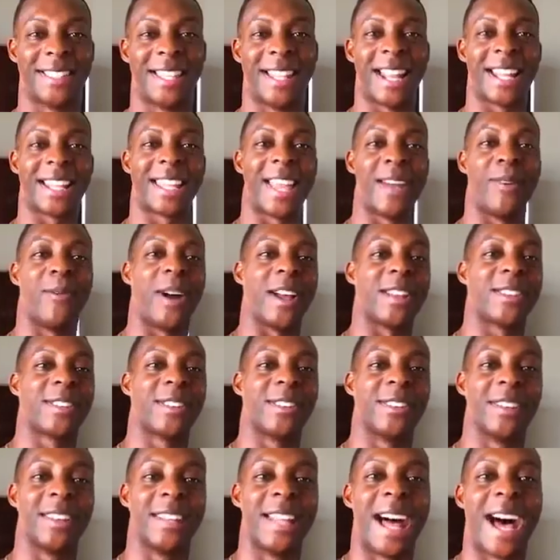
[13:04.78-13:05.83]
Then I can't watch
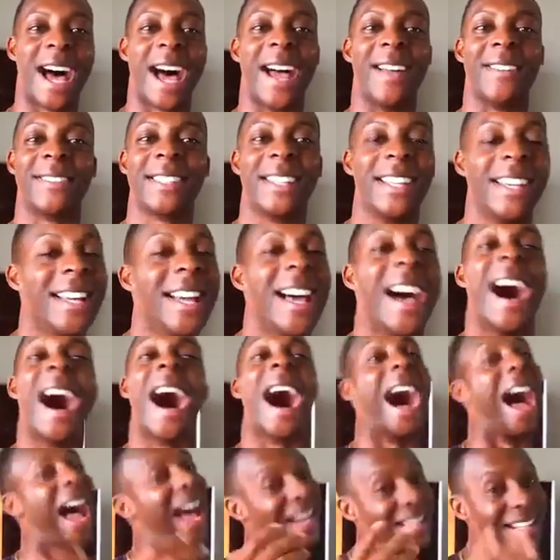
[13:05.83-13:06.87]
your lives.
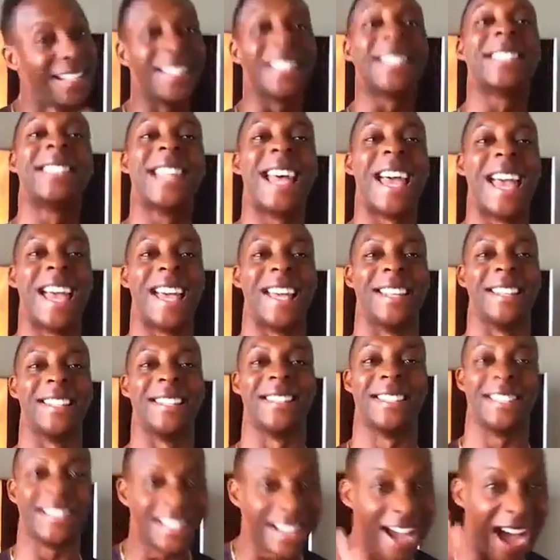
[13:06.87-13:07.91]
I understand,
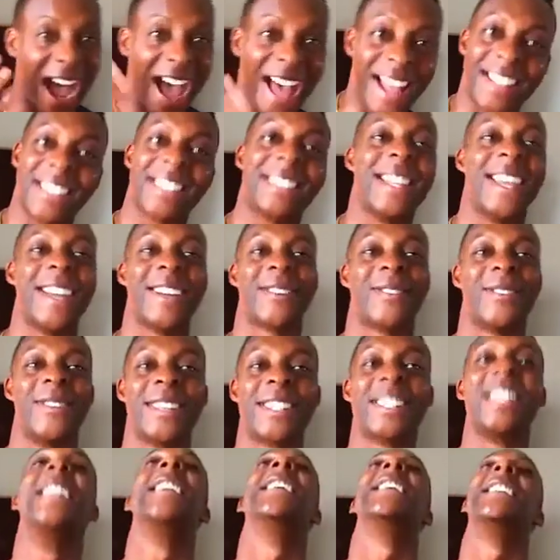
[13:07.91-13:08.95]

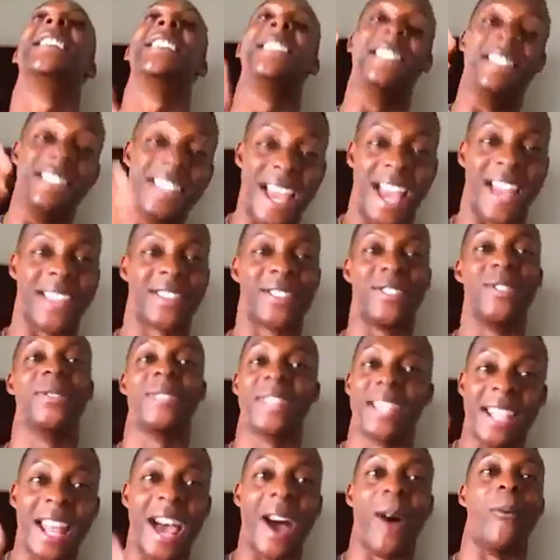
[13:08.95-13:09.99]
Chris. Yes, you
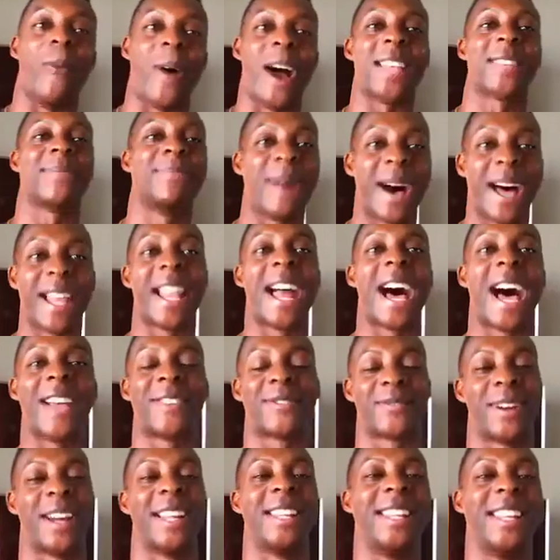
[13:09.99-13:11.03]
cannot watch my
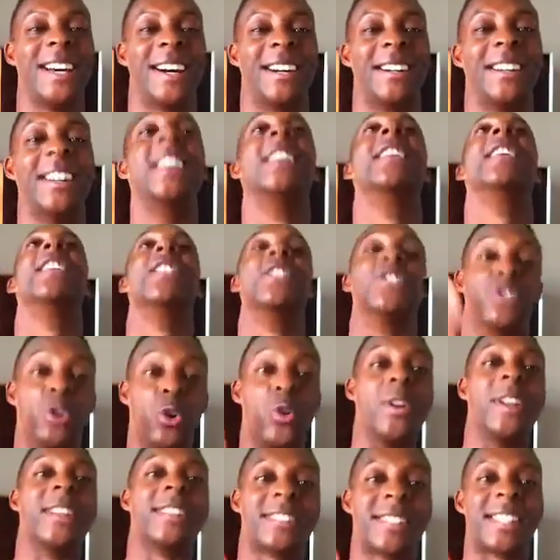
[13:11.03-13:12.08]
lives right now.
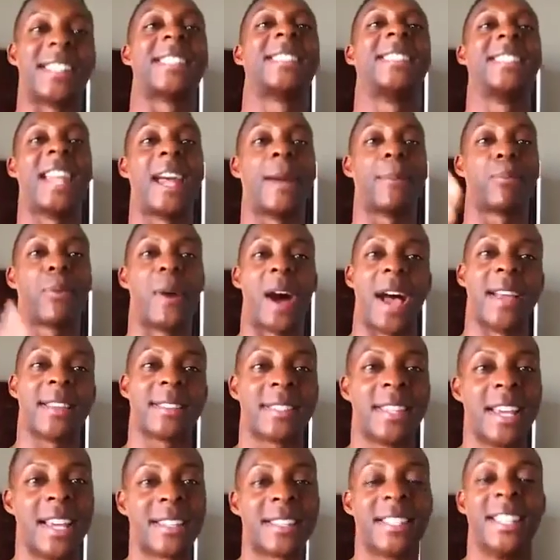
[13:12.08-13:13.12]
Doing this 60-day
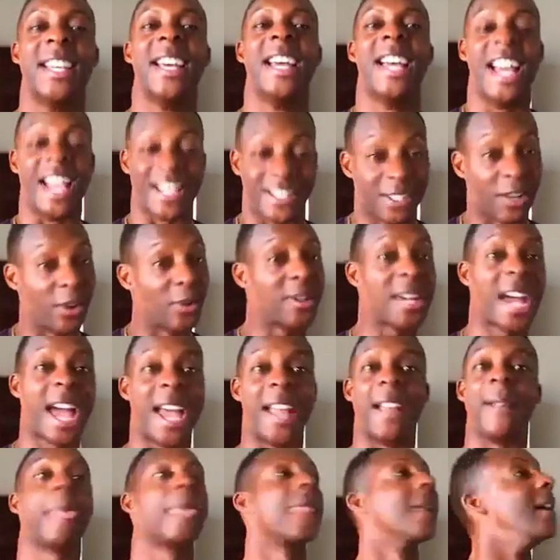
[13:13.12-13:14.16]
process, it's
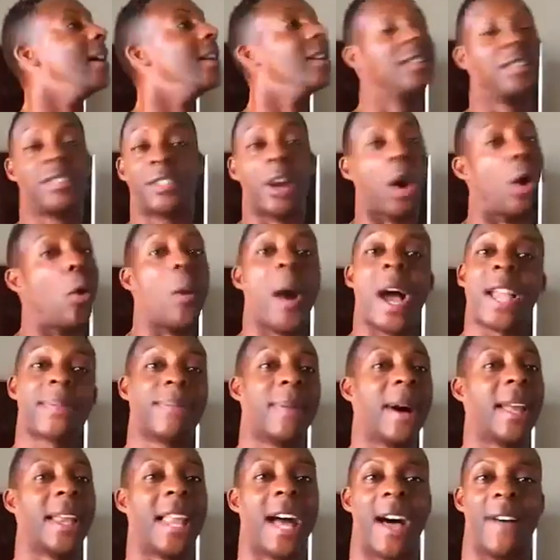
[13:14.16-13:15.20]
okay. Don't watch
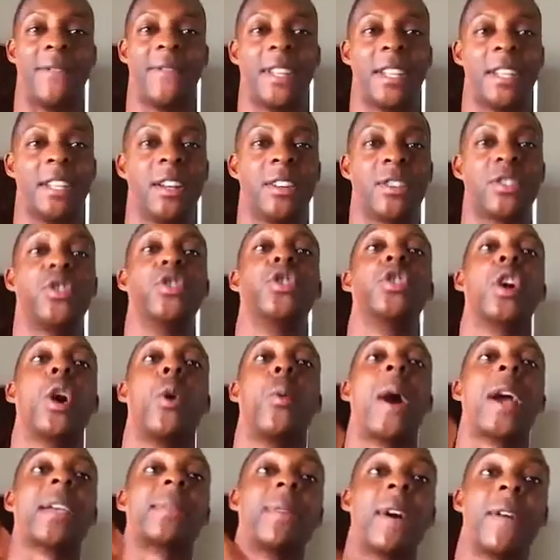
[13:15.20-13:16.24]
my live videos. You can
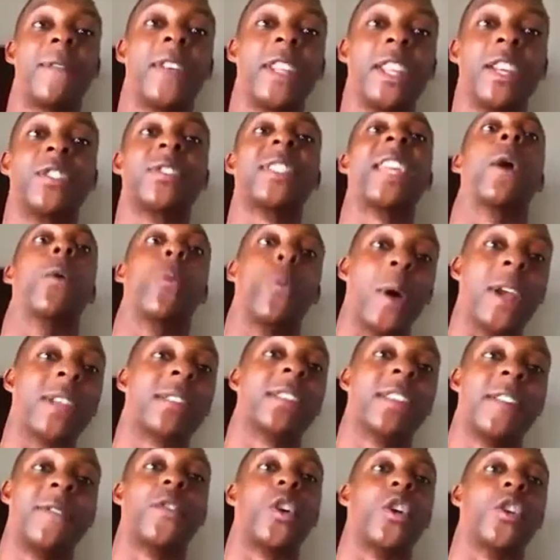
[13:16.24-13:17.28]
watch my videos at
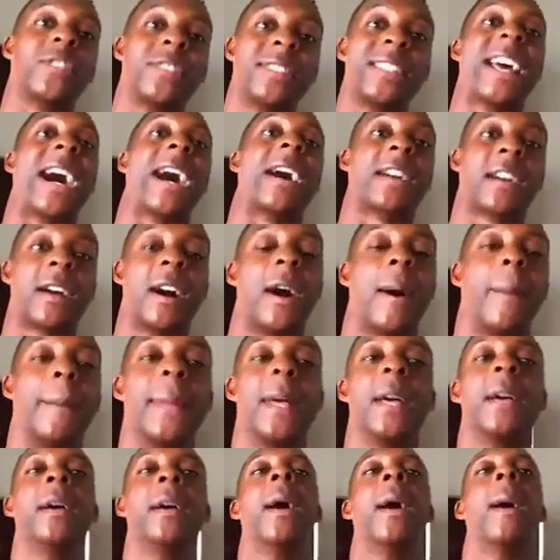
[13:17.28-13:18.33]
wesleyvirgin.com.
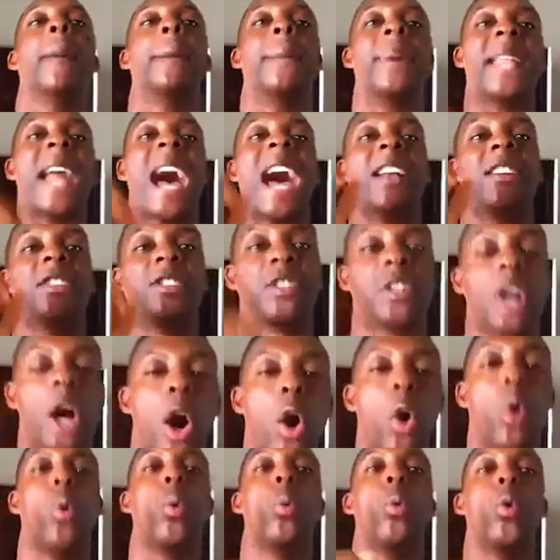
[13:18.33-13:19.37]
But I
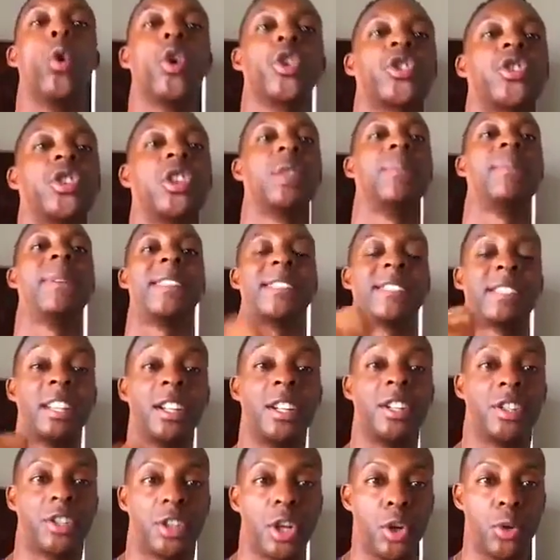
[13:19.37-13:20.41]
don't want you to be
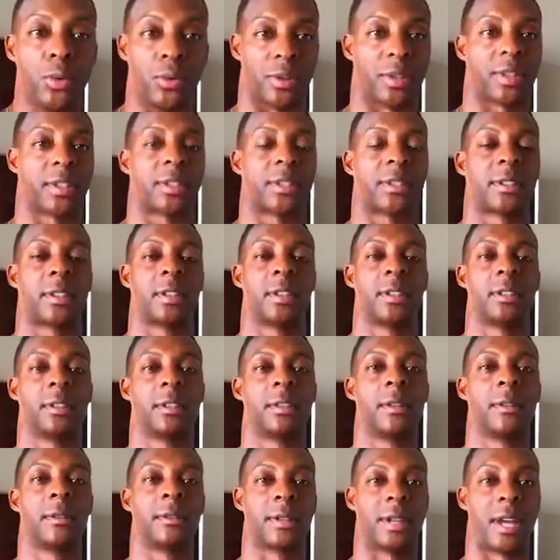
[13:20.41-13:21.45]
seduced,
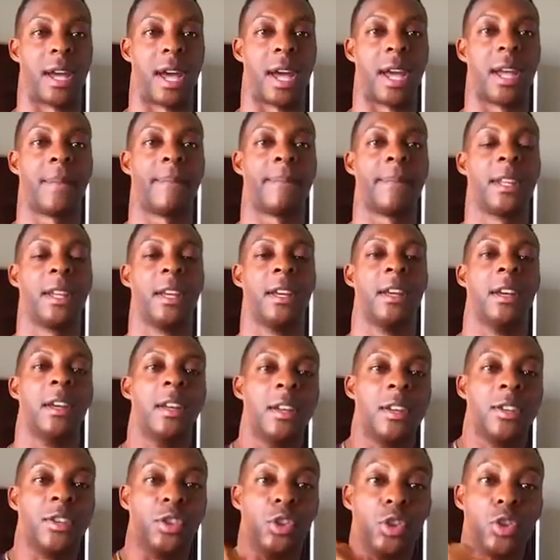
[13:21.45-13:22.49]
okay?
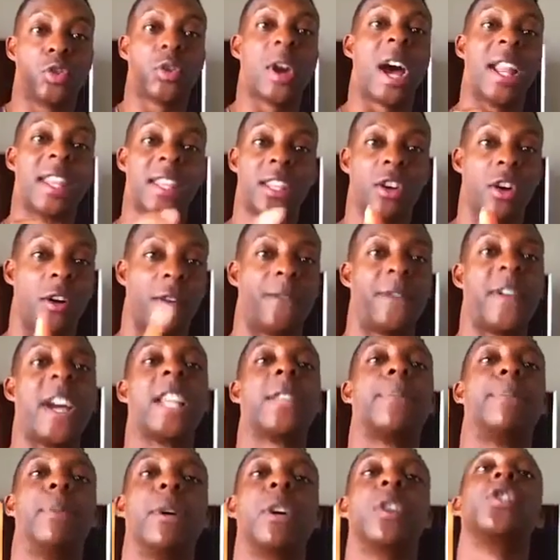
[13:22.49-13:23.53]
You try to get on
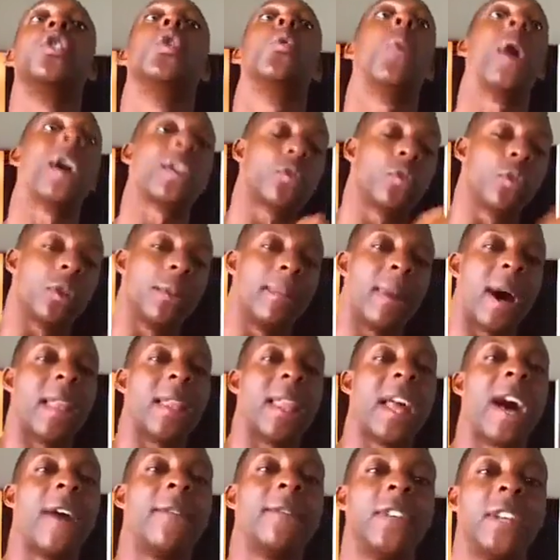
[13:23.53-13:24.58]
Facebook, you watch one of my
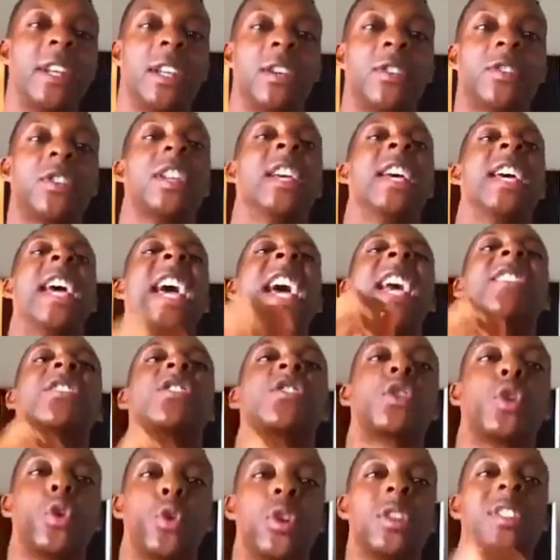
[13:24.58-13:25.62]
live videos, as
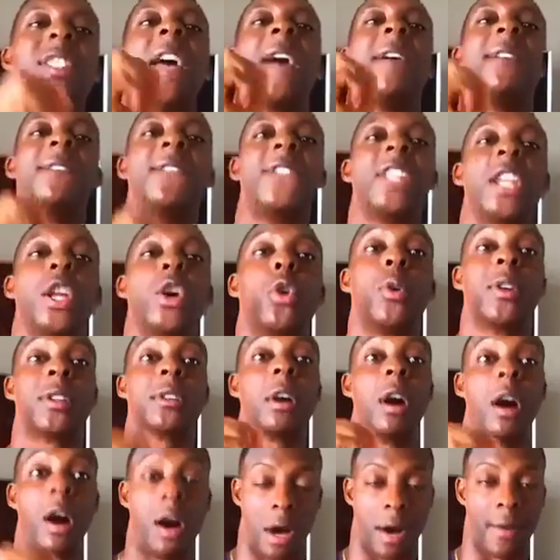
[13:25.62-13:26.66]
soon as that video
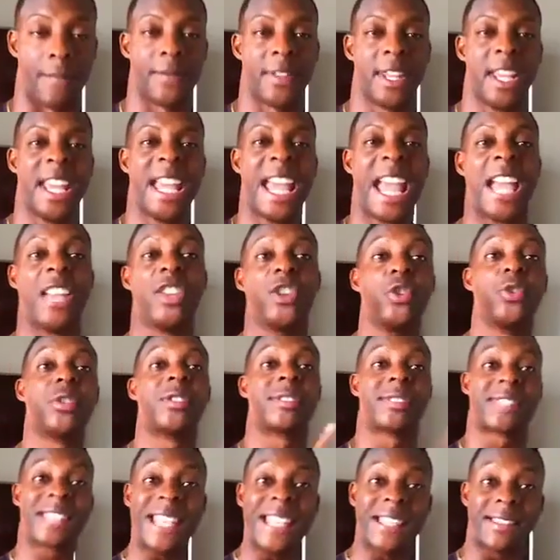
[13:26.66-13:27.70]
is off and you
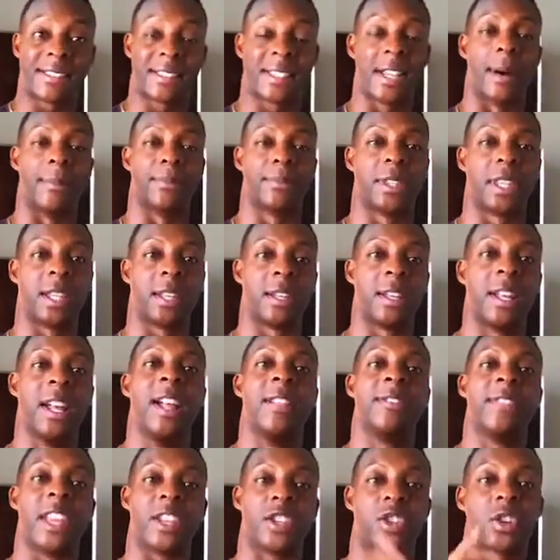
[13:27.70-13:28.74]
see something
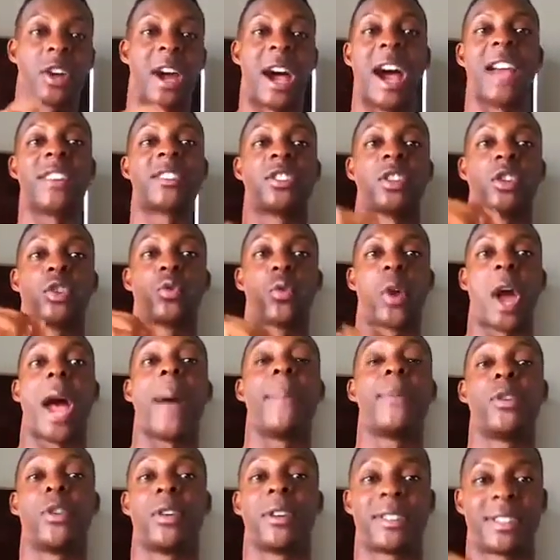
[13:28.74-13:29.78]
that tries to
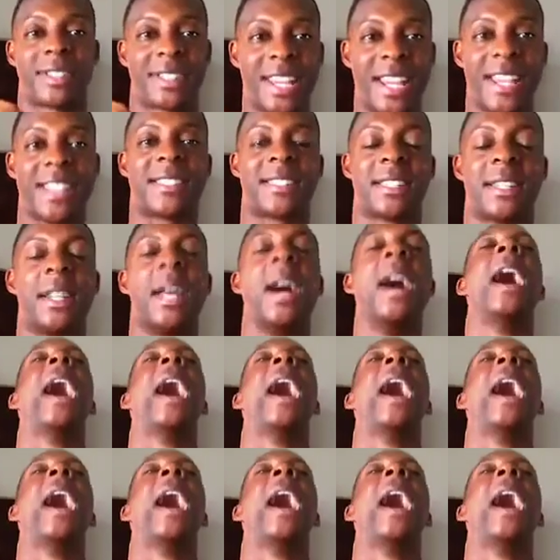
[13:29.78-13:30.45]
grab your attention,